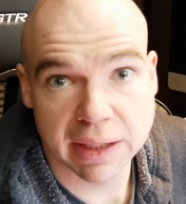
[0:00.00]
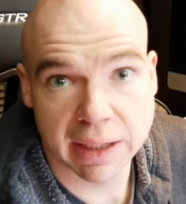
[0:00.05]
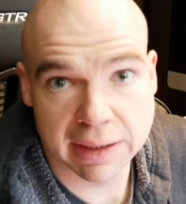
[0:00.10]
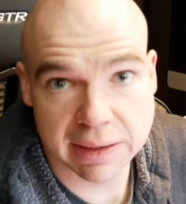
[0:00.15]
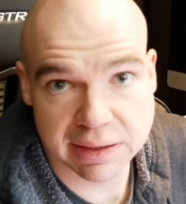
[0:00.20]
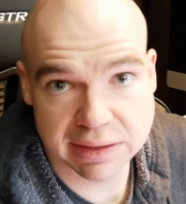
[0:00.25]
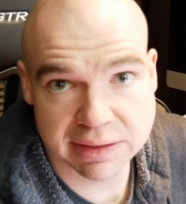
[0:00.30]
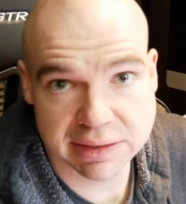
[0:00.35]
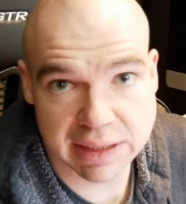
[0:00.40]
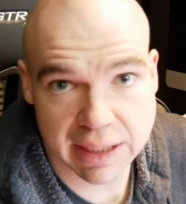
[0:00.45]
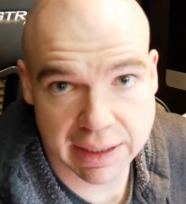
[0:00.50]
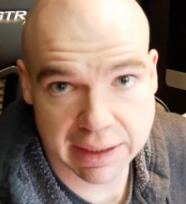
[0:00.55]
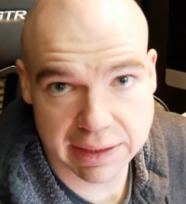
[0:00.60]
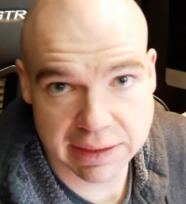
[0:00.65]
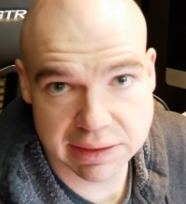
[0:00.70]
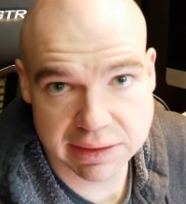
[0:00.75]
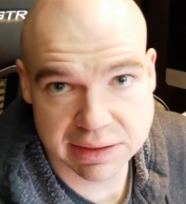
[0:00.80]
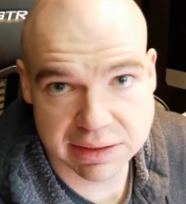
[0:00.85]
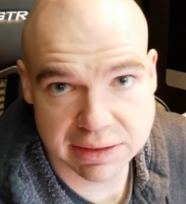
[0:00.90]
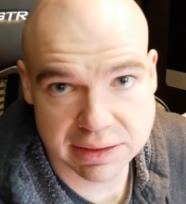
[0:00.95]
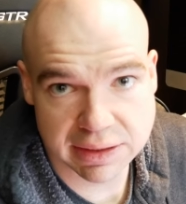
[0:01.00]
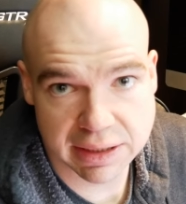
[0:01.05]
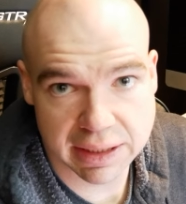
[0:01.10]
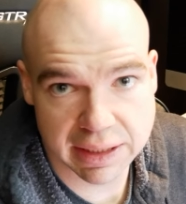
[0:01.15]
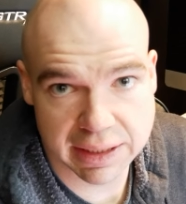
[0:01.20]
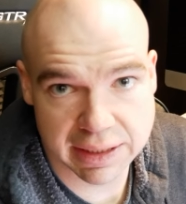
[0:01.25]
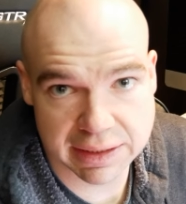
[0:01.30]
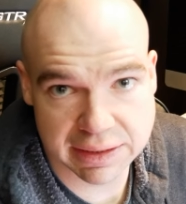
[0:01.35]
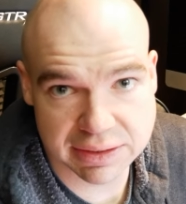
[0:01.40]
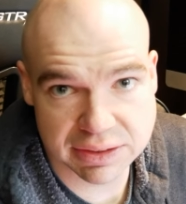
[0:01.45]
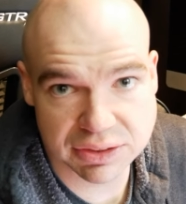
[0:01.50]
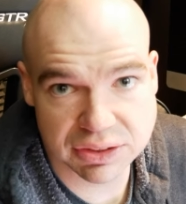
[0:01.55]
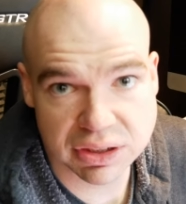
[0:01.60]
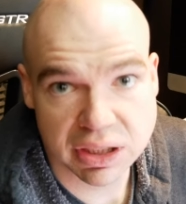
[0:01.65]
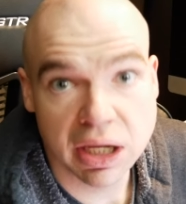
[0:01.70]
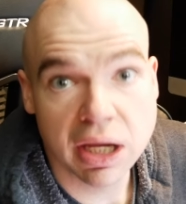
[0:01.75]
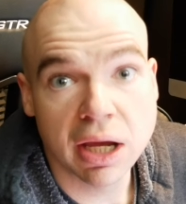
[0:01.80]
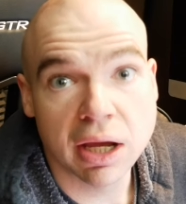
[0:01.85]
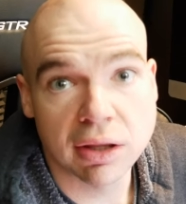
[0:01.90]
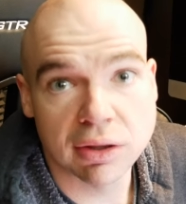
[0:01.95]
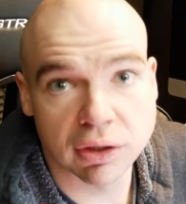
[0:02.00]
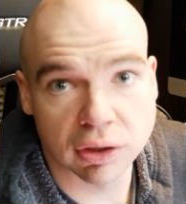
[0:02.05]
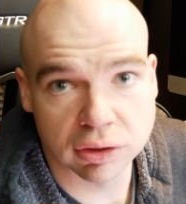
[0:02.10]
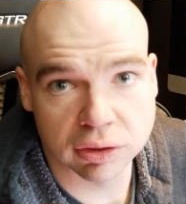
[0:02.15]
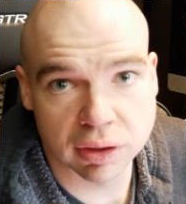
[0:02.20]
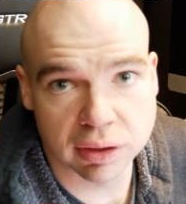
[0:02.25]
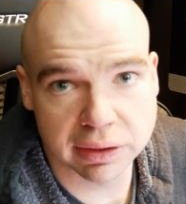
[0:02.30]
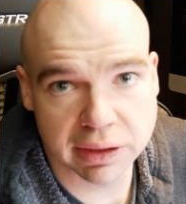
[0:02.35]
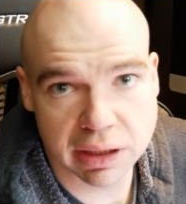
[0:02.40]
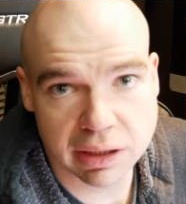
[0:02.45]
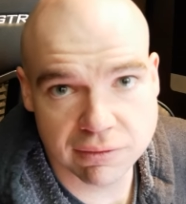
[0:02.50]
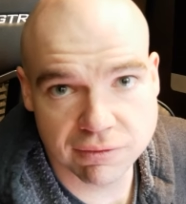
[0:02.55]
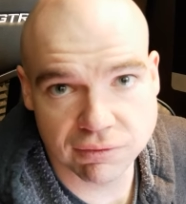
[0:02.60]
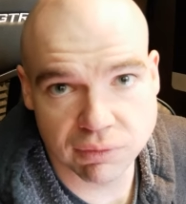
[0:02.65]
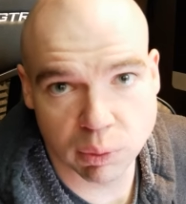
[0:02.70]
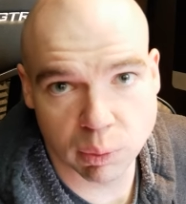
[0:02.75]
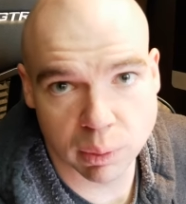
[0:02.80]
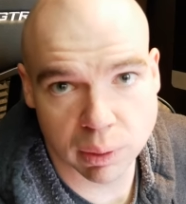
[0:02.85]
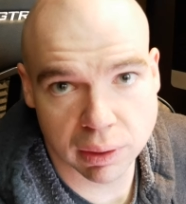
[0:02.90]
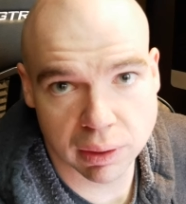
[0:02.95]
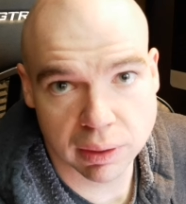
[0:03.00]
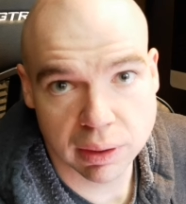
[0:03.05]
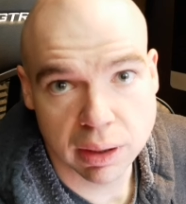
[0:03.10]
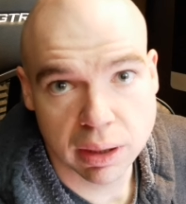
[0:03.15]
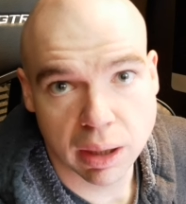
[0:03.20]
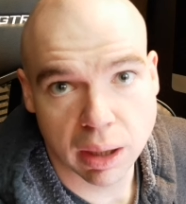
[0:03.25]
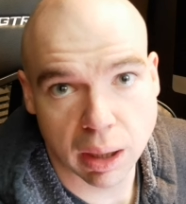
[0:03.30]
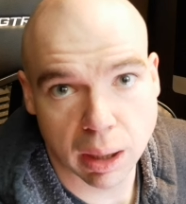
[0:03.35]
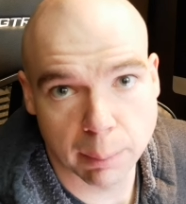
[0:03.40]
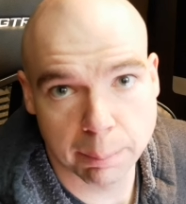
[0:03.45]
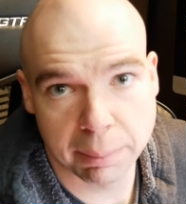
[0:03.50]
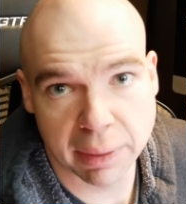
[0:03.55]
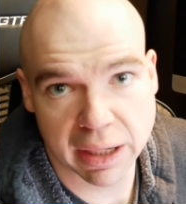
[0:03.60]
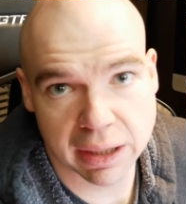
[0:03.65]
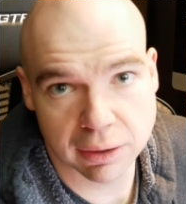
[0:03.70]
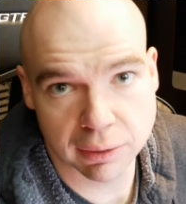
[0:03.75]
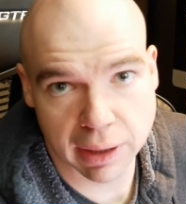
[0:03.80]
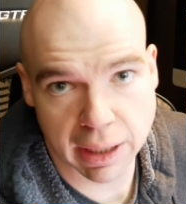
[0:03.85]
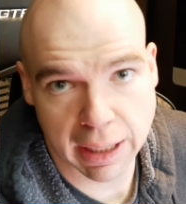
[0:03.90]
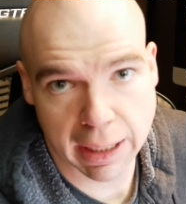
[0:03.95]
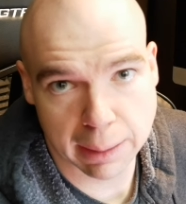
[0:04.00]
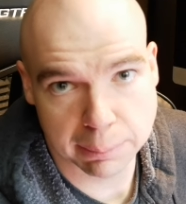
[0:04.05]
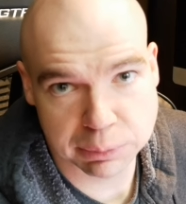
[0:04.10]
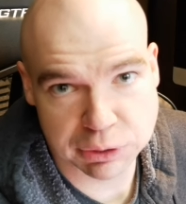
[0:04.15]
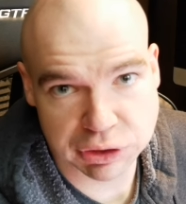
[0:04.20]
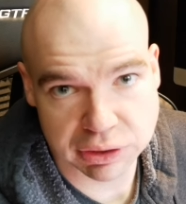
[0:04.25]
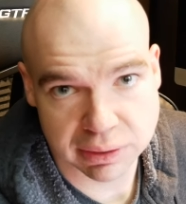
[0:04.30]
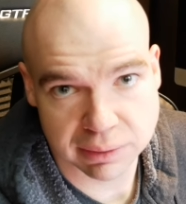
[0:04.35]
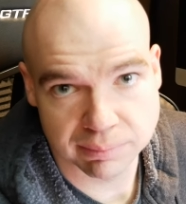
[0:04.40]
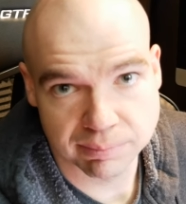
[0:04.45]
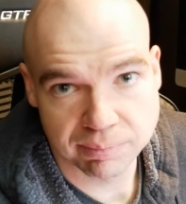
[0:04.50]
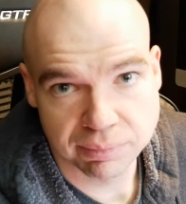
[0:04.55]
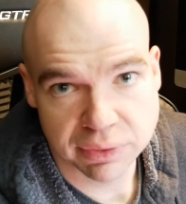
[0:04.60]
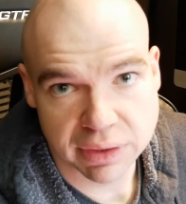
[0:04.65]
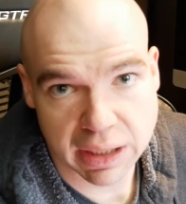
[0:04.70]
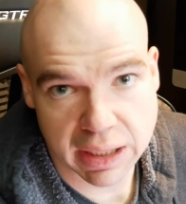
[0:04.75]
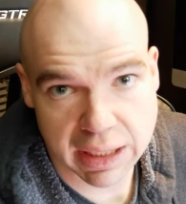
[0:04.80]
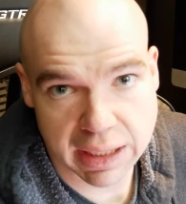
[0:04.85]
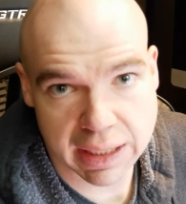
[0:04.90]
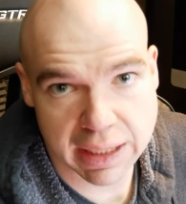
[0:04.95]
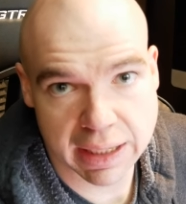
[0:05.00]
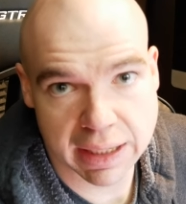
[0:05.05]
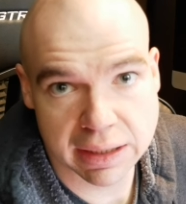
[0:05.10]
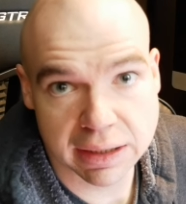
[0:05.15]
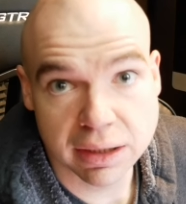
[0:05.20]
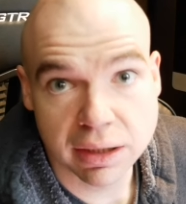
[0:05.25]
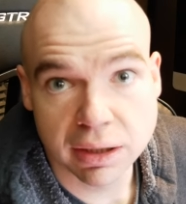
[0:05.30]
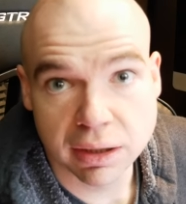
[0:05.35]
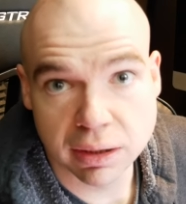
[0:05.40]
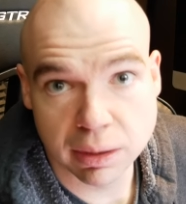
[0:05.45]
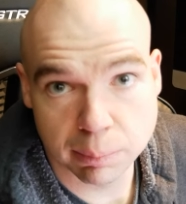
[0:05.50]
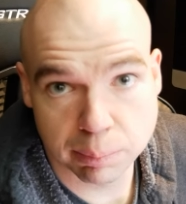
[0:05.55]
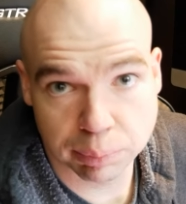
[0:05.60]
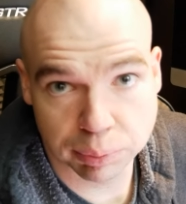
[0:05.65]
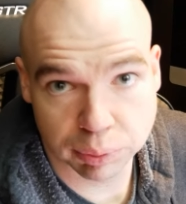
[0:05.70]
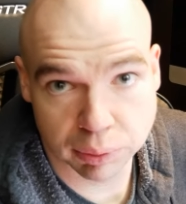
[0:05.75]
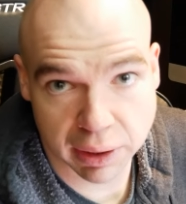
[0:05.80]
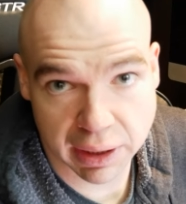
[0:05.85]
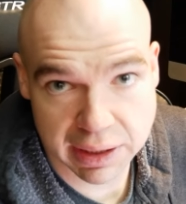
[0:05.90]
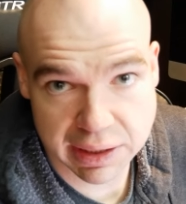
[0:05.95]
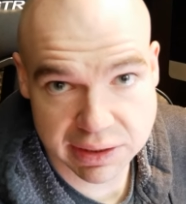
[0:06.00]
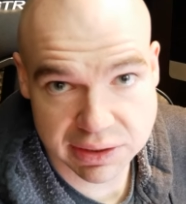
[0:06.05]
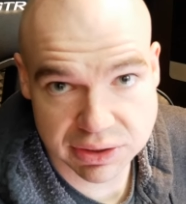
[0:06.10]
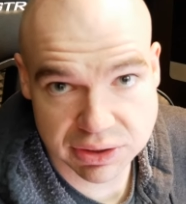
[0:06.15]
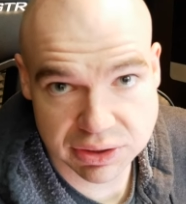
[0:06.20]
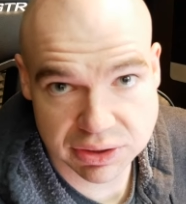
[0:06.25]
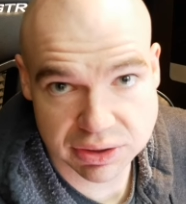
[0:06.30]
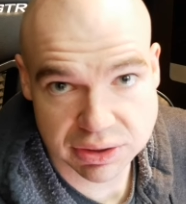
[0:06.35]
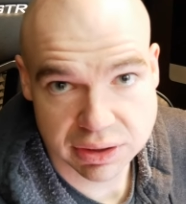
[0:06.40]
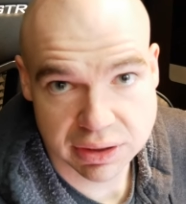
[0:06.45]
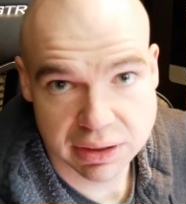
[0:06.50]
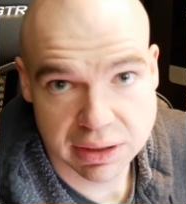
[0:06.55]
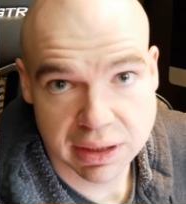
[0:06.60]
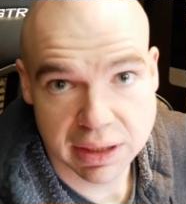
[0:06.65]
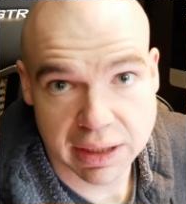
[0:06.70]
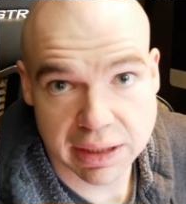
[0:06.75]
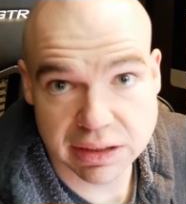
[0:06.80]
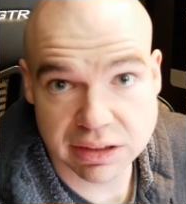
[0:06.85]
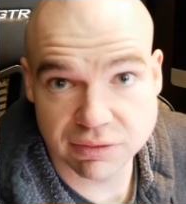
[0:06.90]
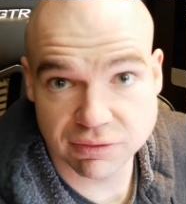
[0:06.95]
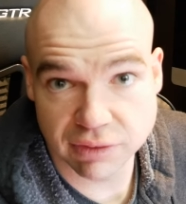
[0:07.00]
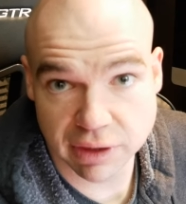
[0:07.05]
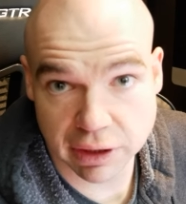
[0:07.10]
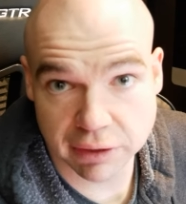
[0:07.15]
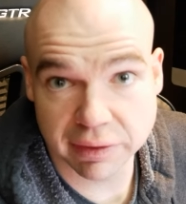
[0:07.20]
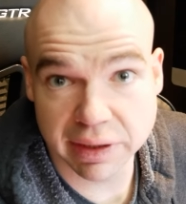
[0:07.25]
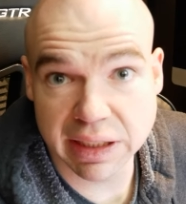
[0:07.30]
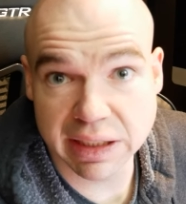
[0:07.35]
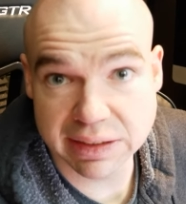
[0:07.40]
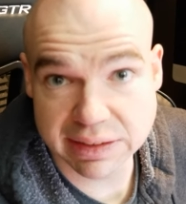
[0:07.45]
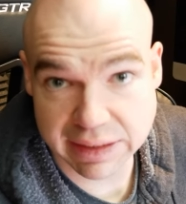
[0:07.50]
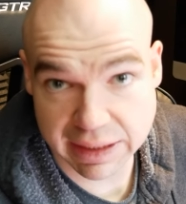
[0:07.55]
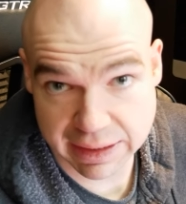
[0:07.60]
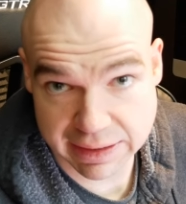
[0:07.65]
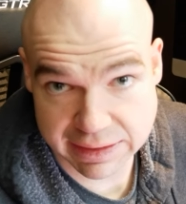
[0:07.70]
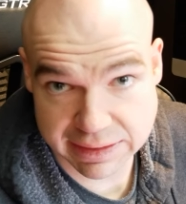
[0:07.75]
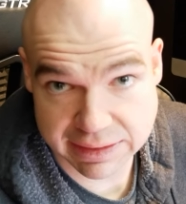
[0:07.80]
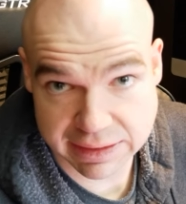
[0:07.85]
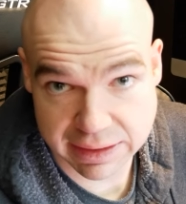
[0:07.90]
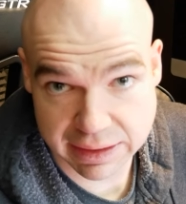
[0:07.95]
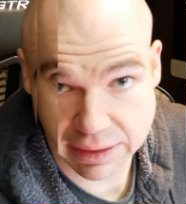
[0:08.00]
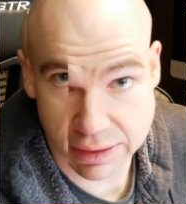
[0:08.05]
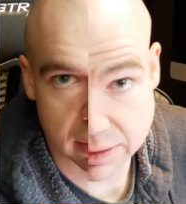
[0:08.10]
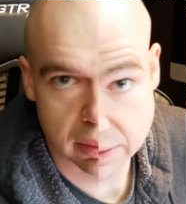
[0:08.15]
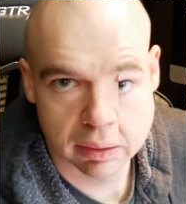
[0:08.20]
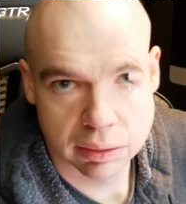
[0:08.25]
And the second is they're looking for a better option. And the price is very enticing.